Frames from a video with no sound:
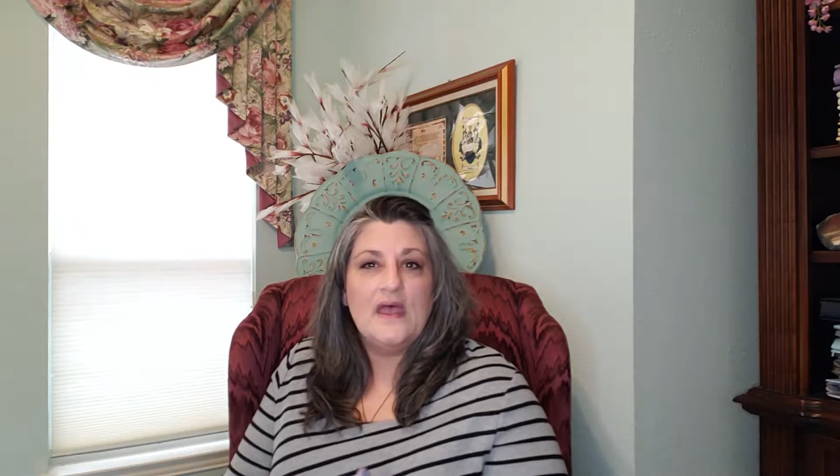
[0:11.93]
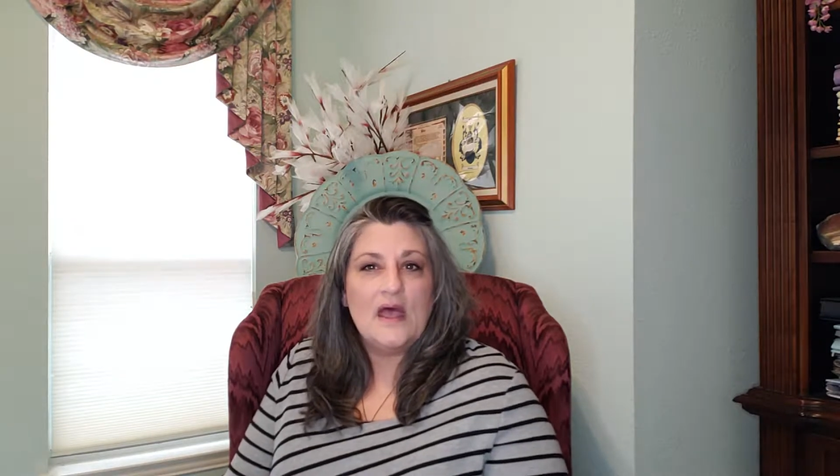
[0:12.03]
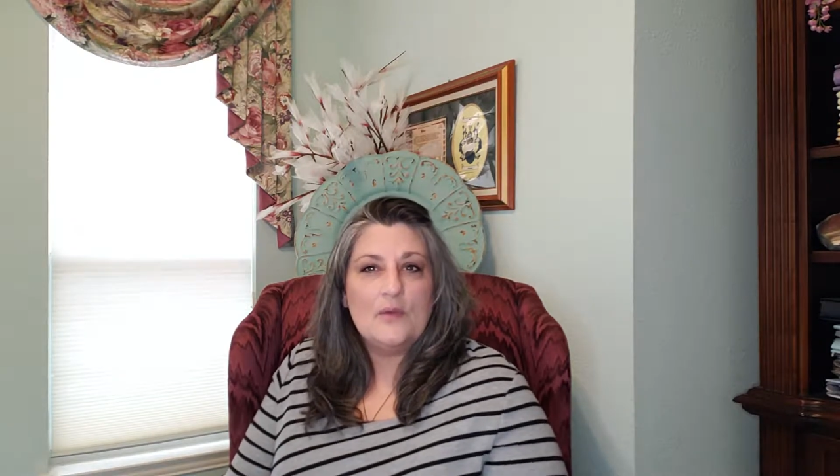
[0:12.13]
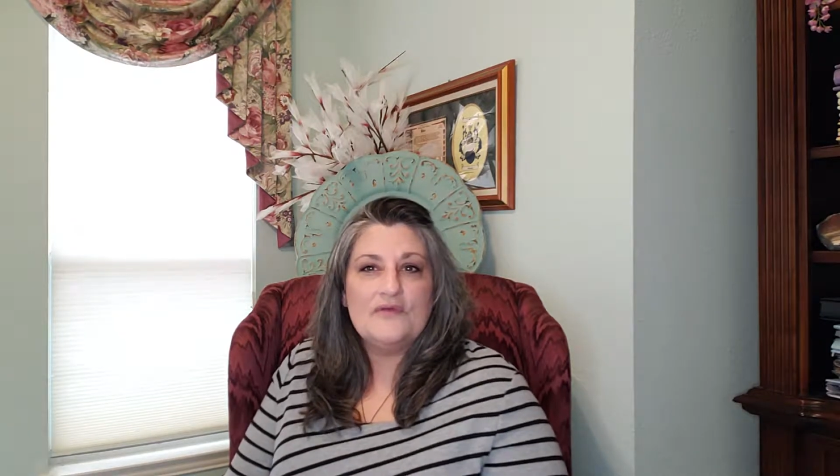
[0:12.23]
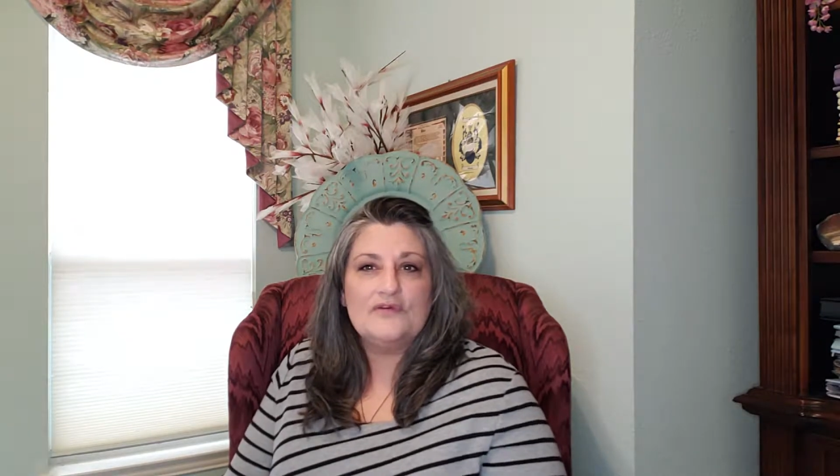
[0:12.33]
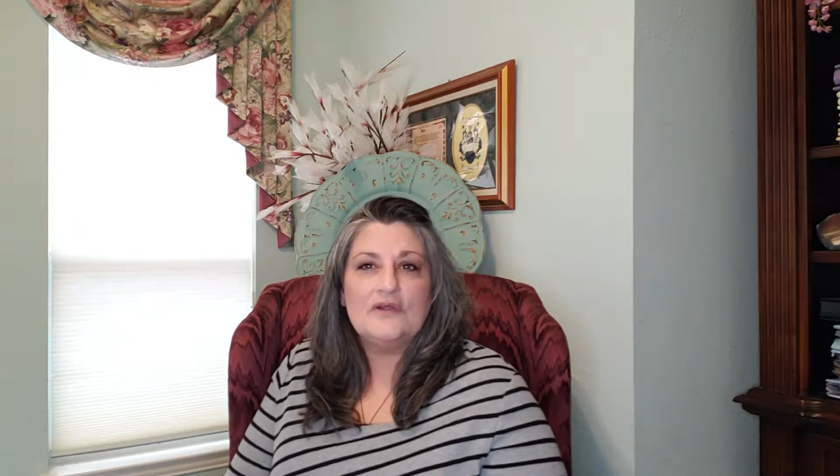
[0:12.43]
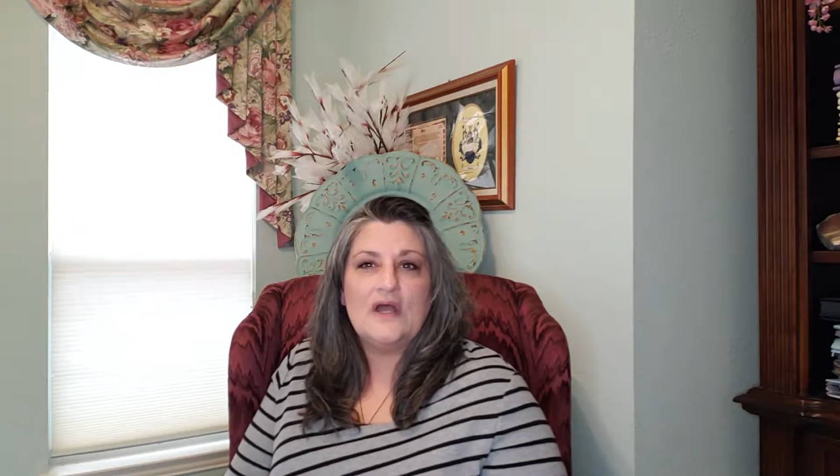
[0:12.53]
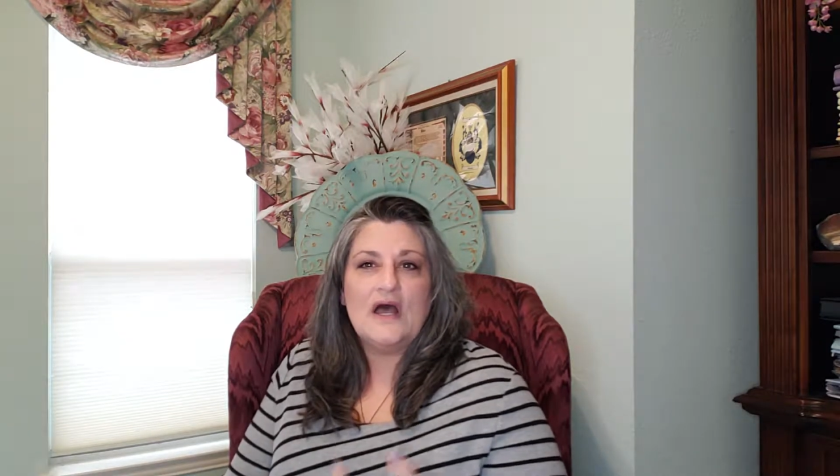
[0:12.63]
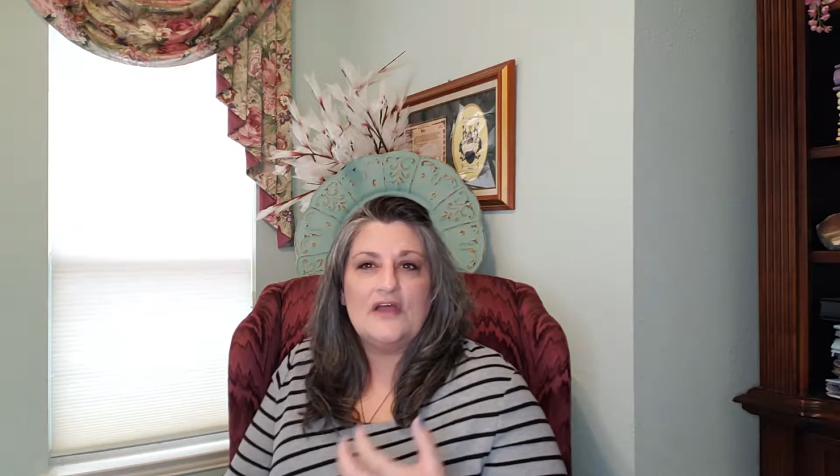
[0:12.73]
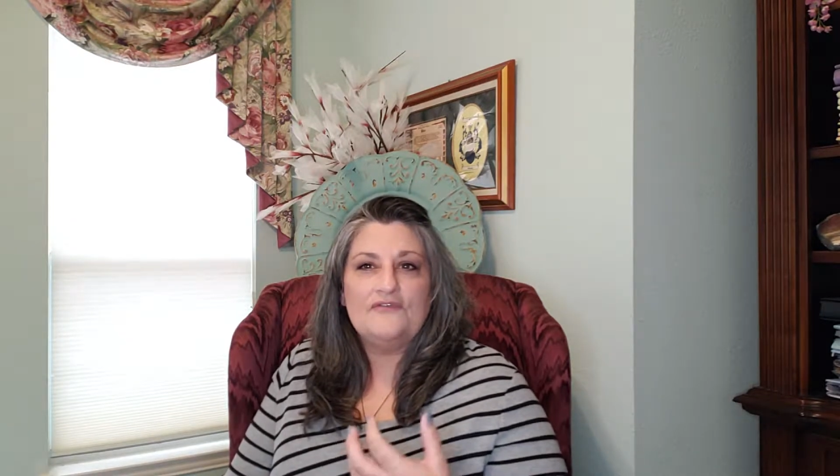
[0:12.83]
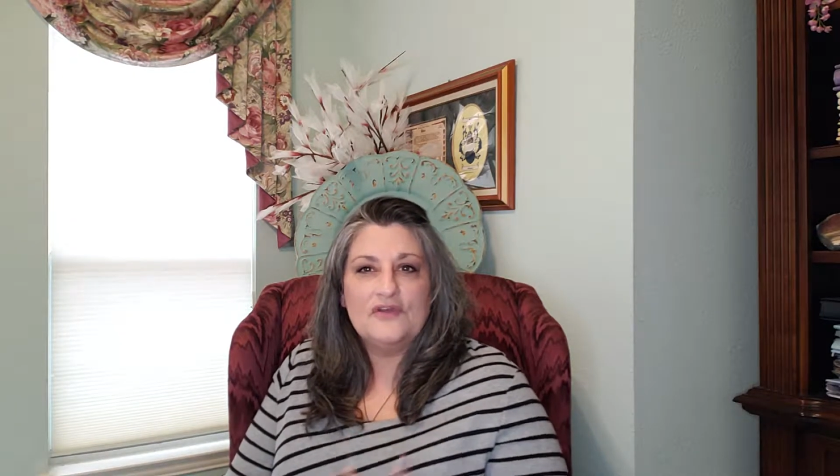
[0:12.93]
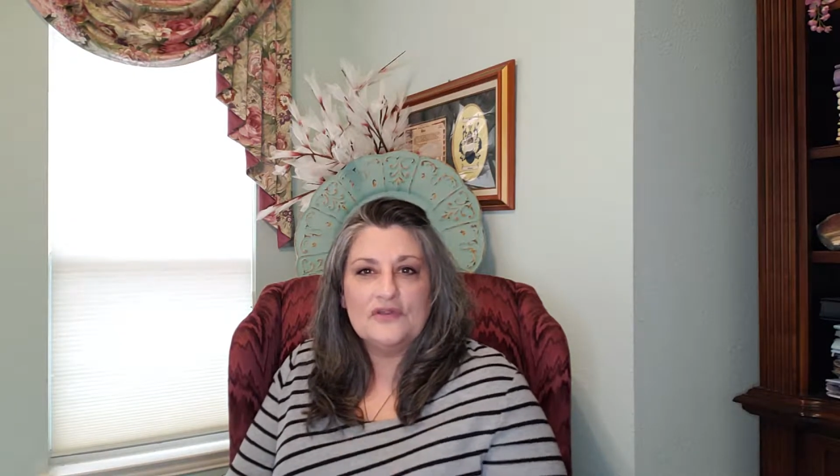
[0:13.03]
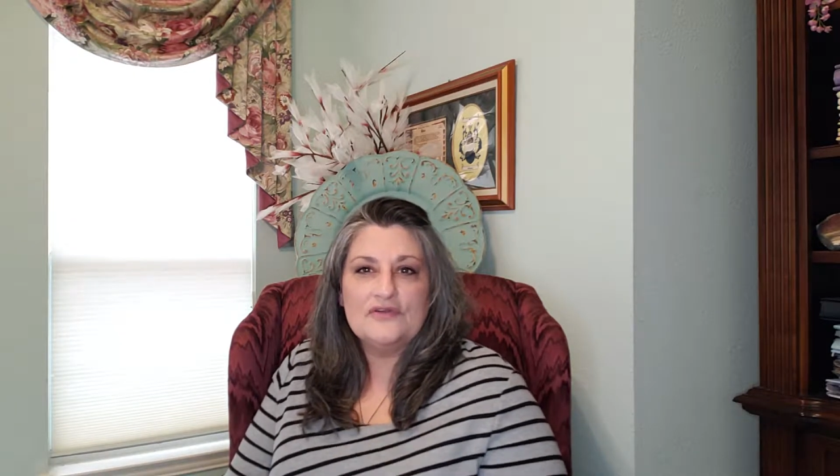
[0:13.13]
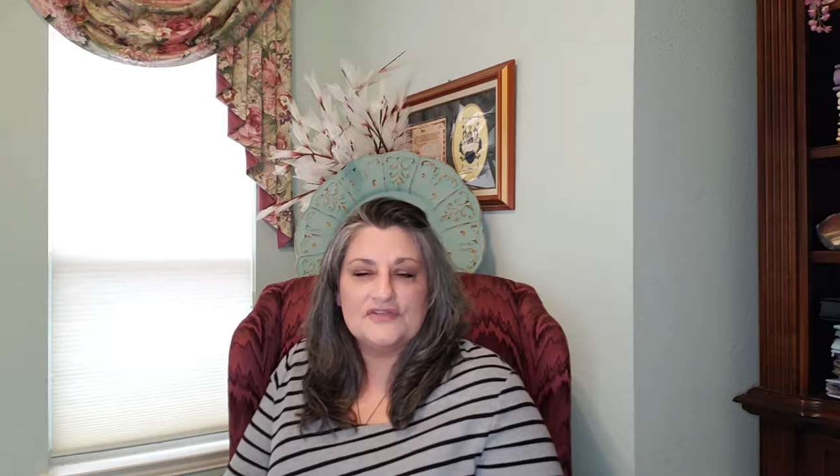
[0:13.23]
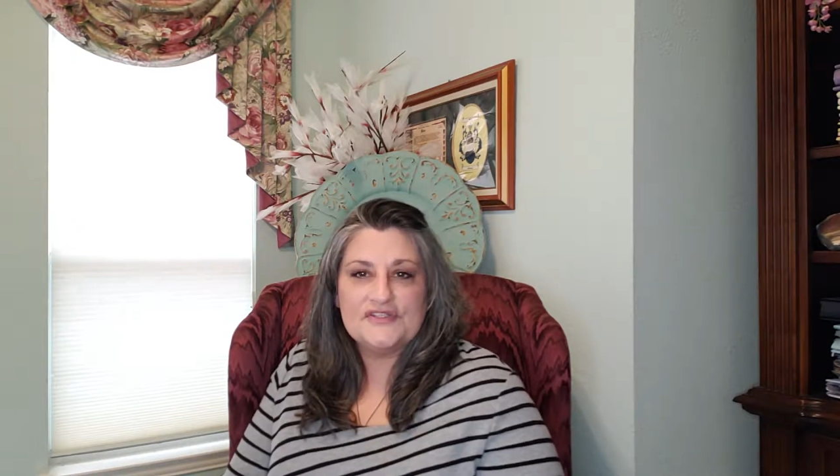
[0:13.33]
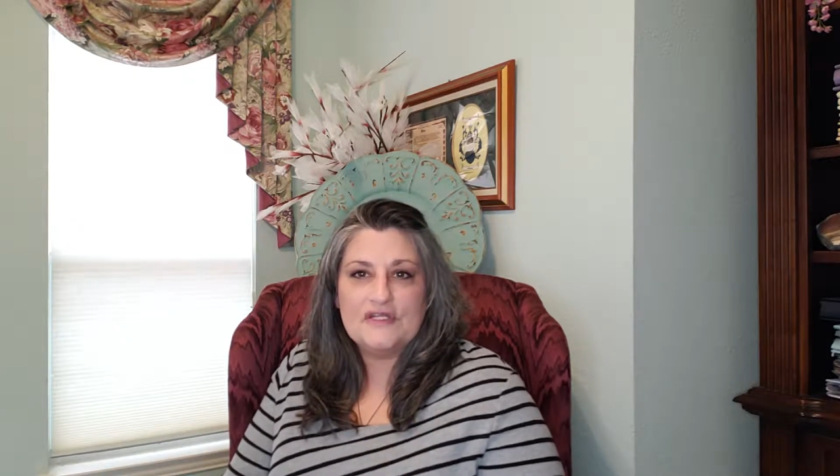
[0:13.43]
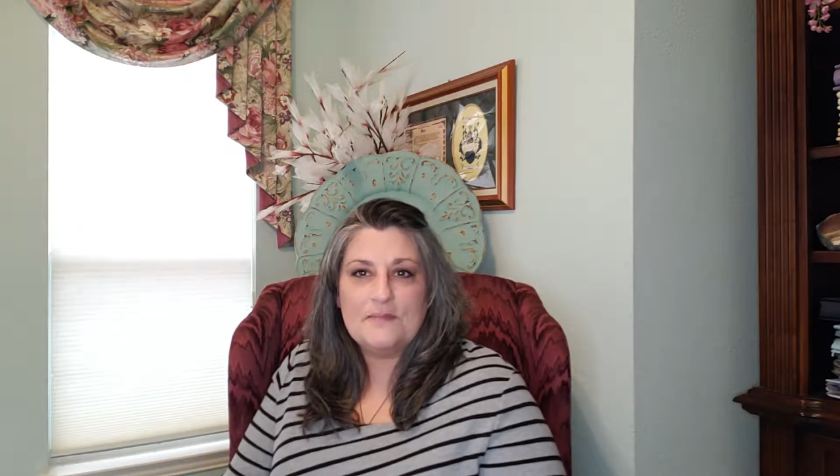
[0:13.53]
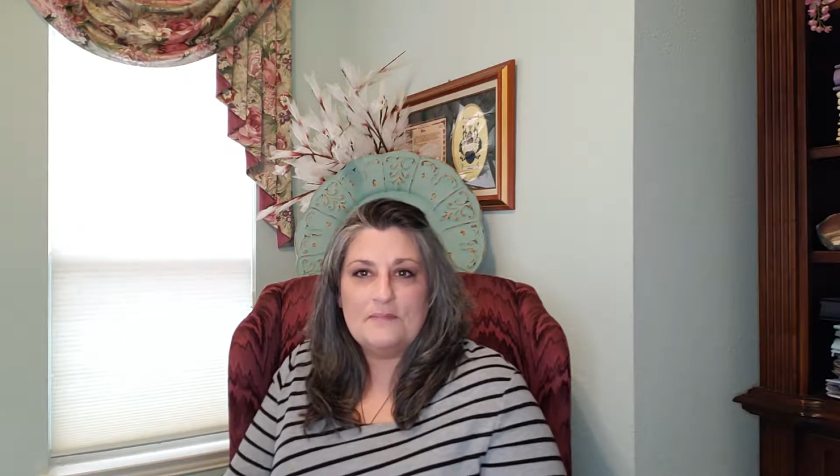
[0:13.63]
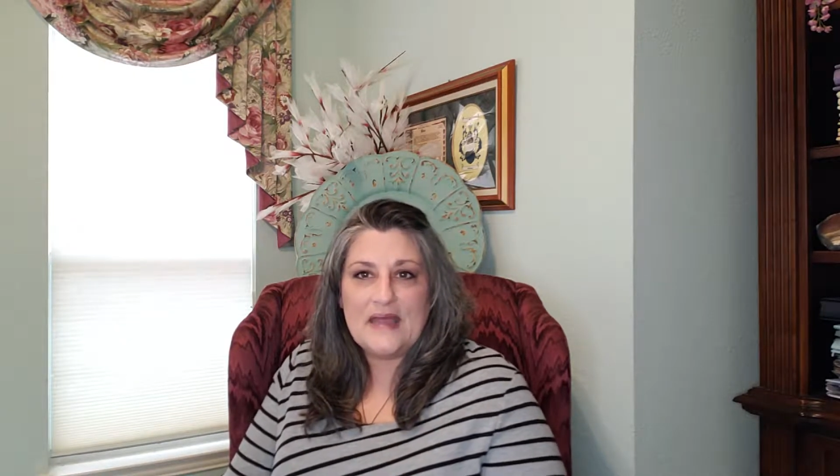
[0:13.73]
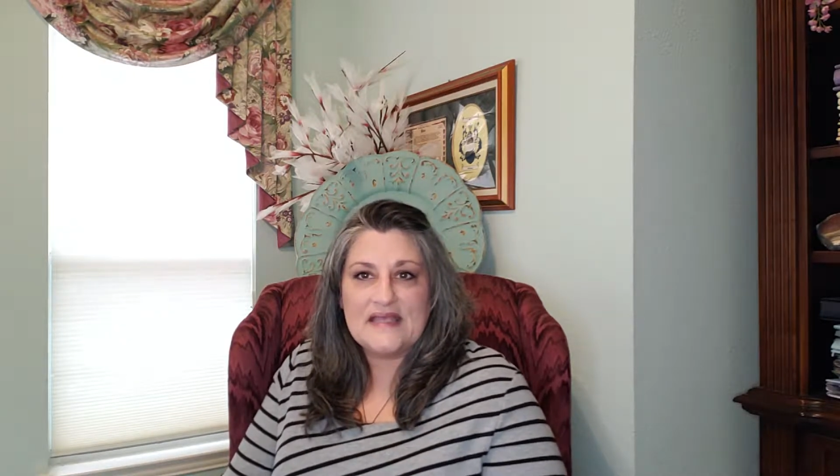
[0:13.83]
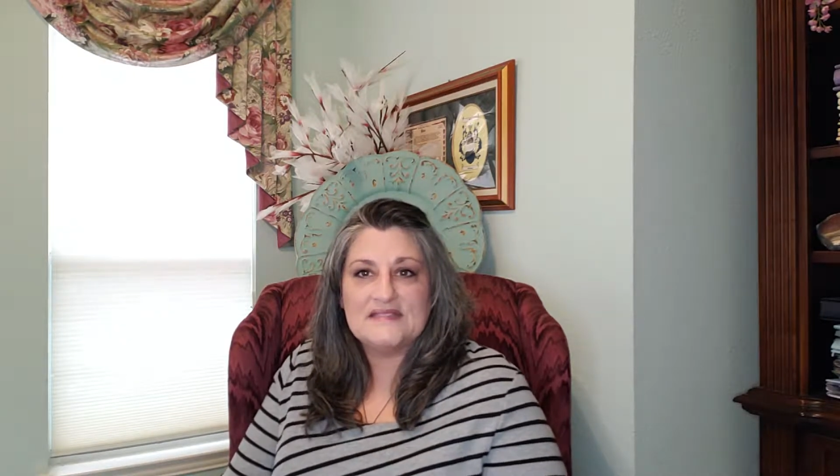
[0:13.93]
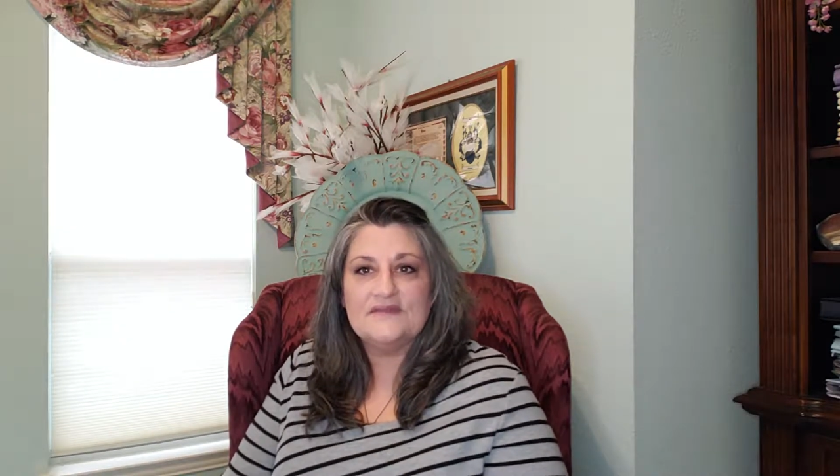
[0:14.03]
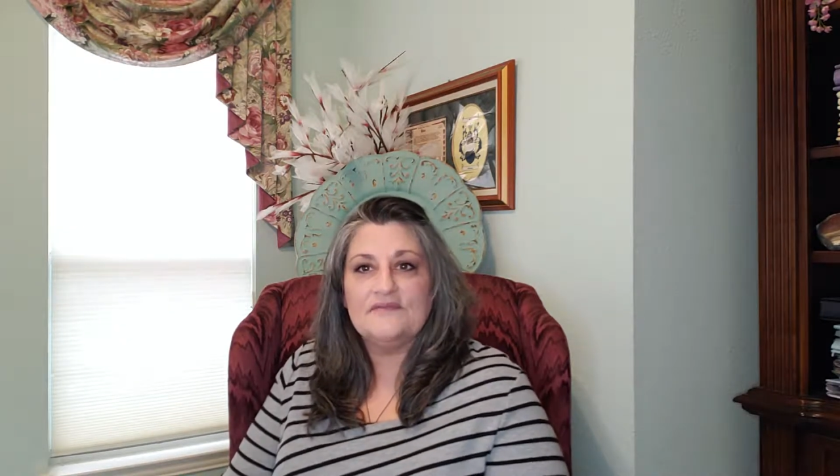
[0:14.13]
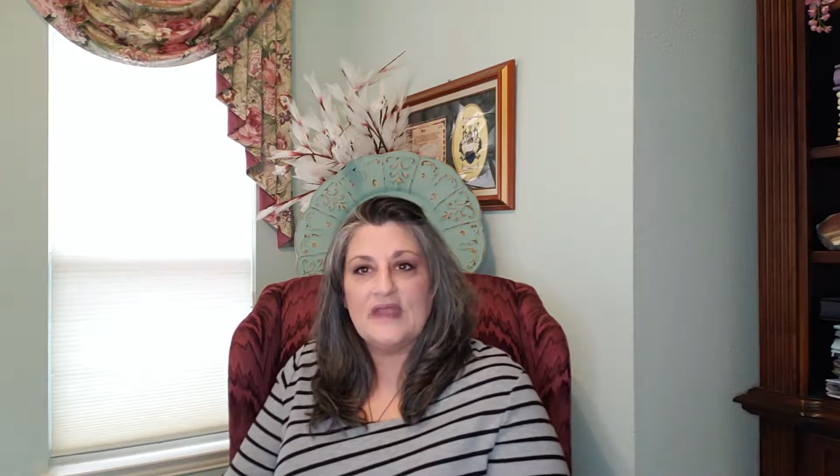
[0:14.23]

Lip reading: However, I feel there's still a massive